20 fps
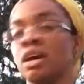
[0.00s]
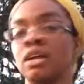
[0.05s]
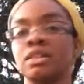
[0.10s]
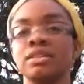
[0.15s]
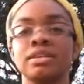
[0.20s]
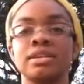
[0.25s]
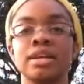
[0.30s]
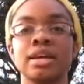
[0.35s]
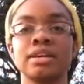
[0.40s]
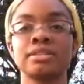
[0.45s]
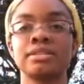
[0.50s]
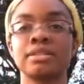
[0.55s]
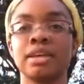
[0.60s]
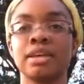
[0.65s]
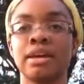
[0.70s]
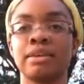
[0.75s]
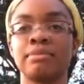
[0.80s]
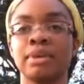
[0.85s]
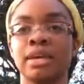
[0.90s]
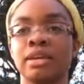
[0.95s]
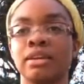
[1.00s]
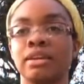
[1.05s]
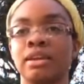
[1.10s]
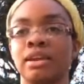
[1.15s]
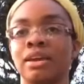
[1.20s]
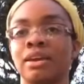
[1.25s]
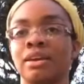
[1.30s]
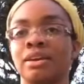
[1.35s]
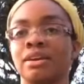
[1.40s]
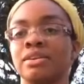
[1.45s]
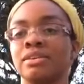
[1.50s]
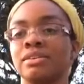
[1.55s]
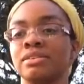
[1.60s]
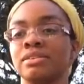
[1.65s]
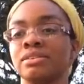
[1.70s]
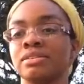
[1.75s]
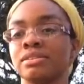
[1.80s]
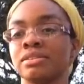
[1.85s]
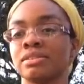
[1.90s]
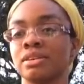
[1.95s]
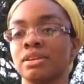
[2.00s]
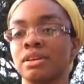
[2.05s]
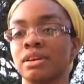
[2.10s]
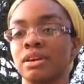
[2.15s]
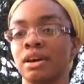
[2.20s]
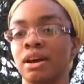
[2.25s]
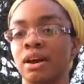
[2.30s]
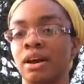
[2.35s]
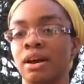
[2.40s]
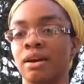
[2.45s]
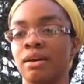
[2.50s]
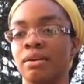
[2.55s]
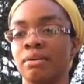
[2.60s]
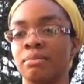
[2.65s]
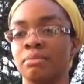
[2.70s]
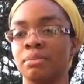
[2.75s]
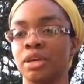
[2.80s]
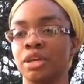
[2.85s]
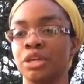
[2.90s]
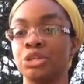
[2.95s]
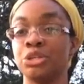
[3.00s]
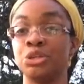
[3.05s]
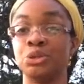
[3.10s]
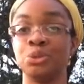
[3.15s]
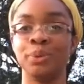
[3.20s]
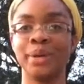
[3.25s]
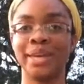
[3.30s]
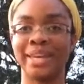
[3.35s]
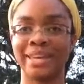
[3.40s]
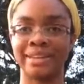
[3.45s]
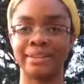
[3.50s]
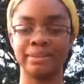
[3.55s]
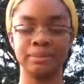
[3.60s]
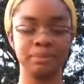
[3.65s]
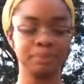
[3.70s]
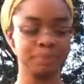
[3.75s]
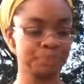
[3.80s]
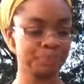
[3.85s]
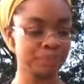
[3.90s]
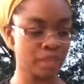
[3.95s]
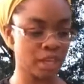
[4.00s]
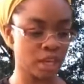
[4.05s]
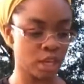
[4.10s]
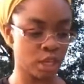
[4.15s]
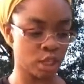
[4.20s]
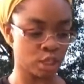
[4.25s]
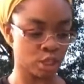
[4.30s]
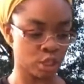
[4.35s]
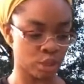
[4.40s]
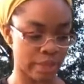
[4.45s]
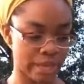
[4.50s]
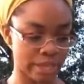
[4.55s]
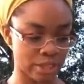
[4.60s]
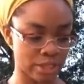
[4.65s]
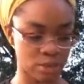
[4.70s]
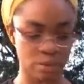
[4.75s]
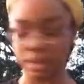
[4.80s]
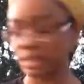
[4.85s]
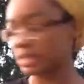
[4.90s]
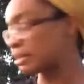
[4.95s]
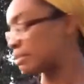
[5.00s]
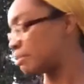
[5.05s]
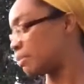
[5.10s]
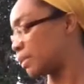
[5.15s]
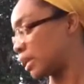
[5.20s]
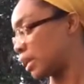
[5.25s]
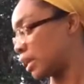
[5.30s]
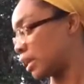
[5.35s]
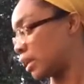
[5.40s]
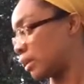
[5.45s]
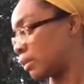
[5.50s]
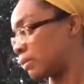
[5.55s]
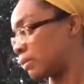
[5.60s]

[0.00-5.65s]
The next segment is new in. So that's going to be